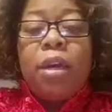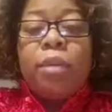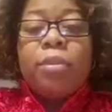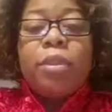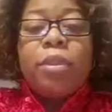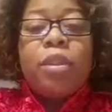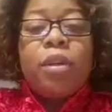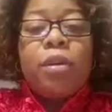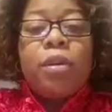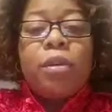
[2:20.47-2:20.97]

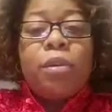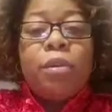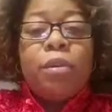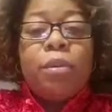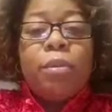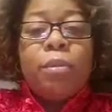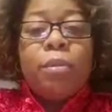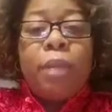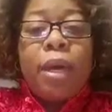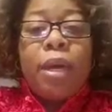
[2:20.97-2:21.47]
So
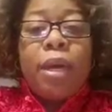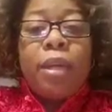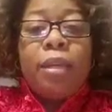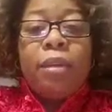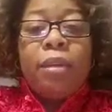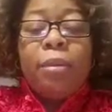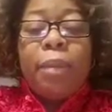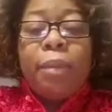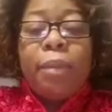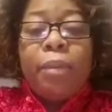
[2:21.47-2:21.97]
my
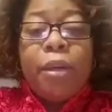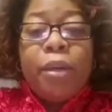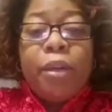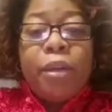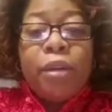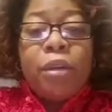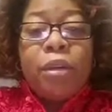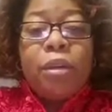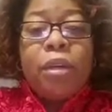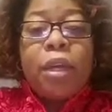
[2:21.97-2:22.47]
little baby
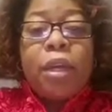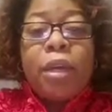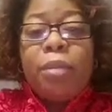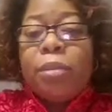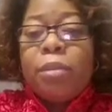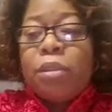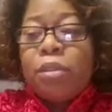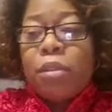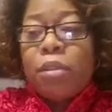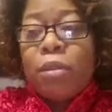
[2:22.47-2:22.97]
girl came
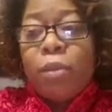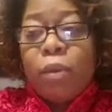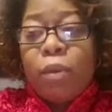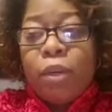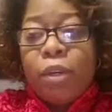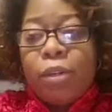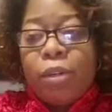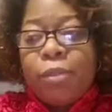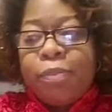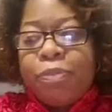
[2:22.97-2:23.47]
into the
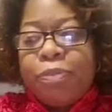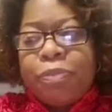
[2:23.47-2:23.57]
world